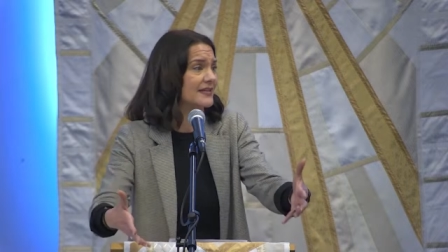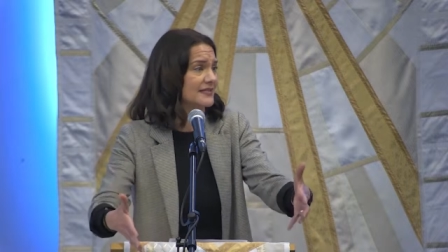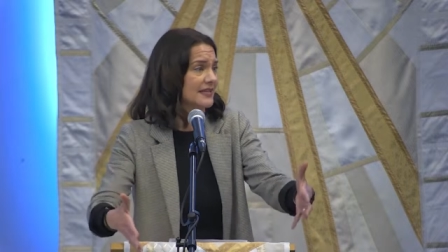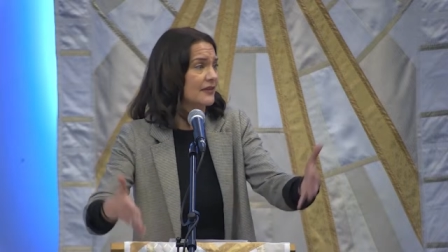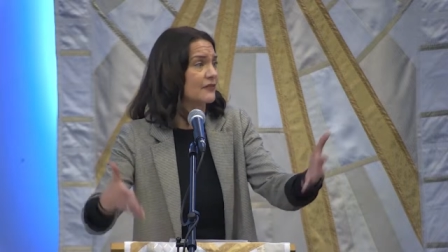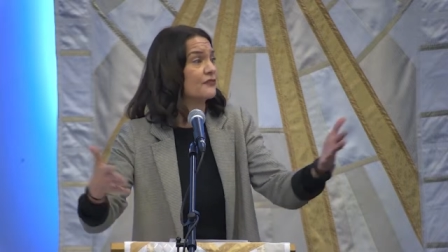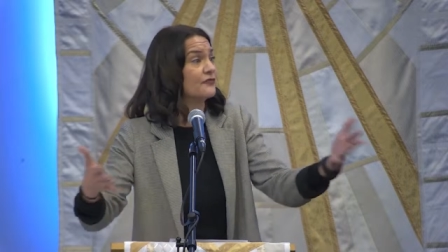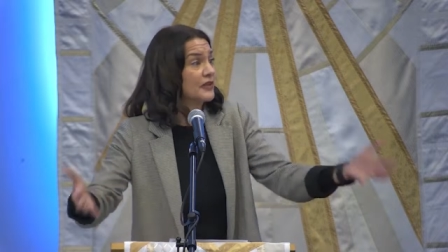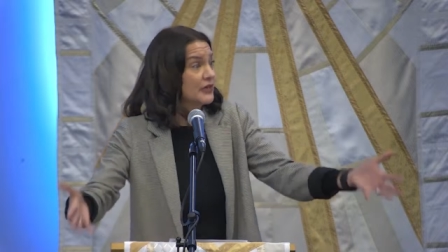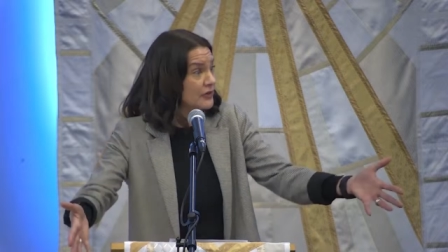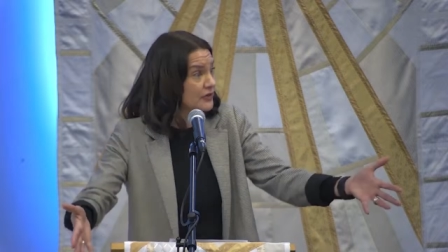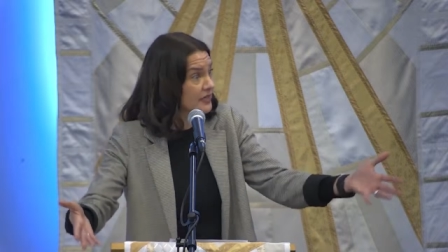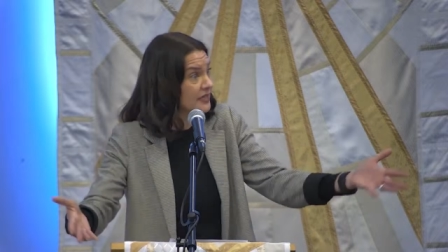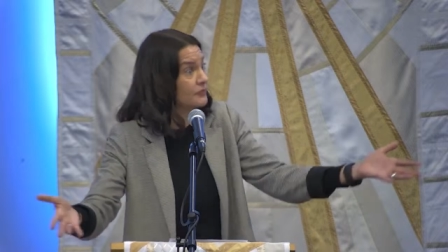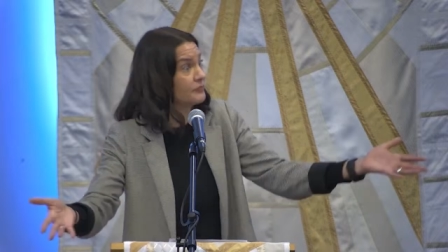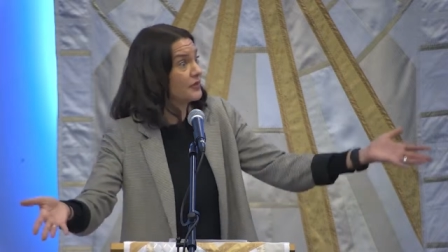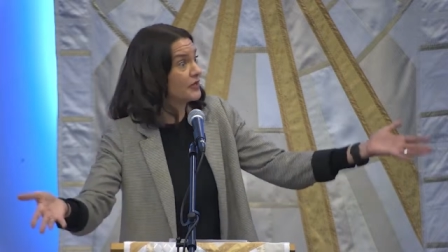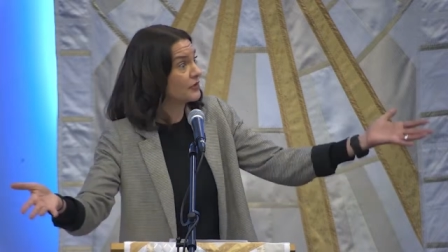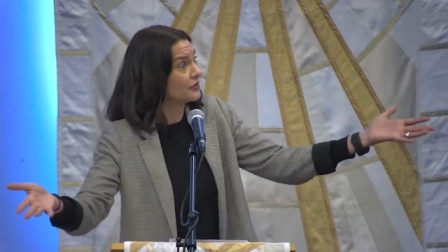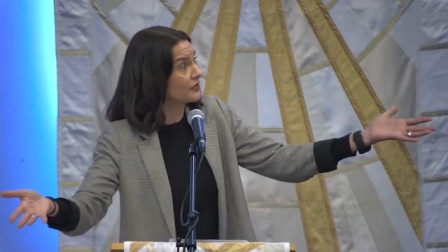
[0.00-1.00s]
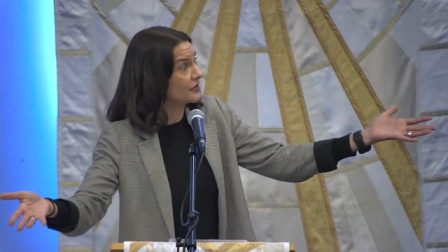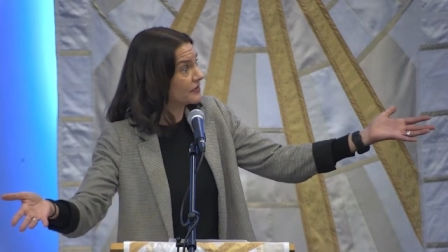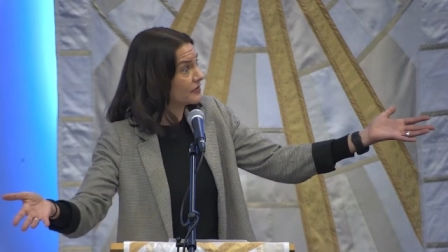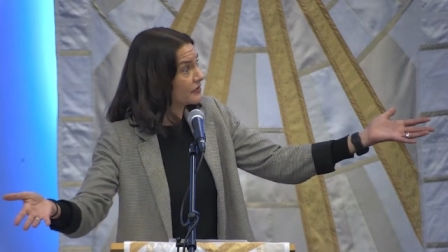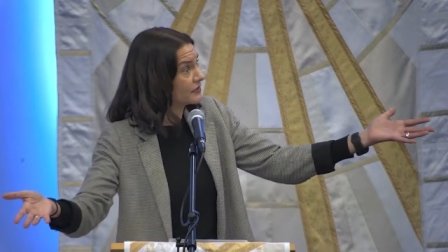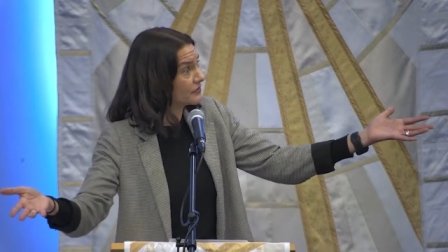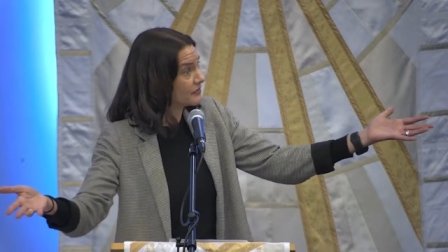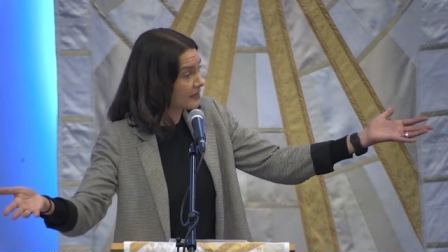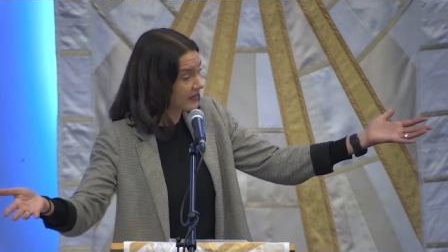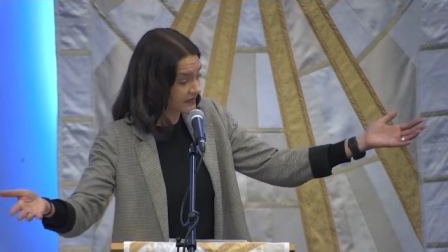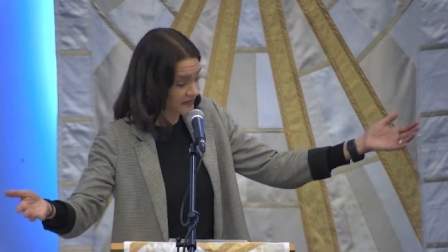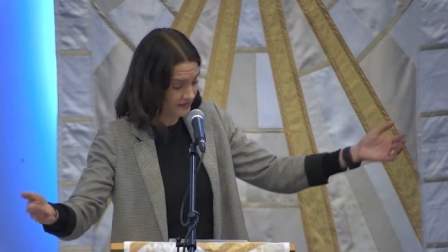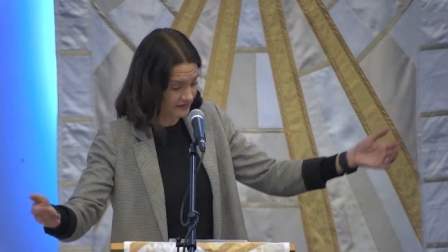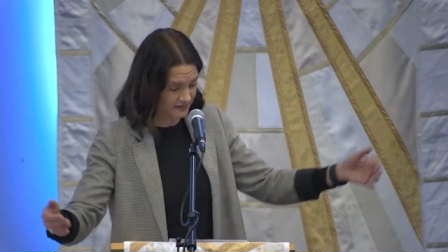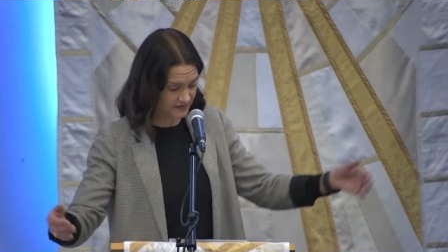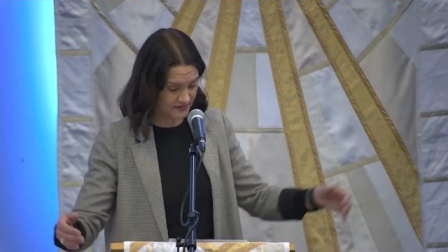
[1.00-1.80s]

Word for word: Like fear can be good, right?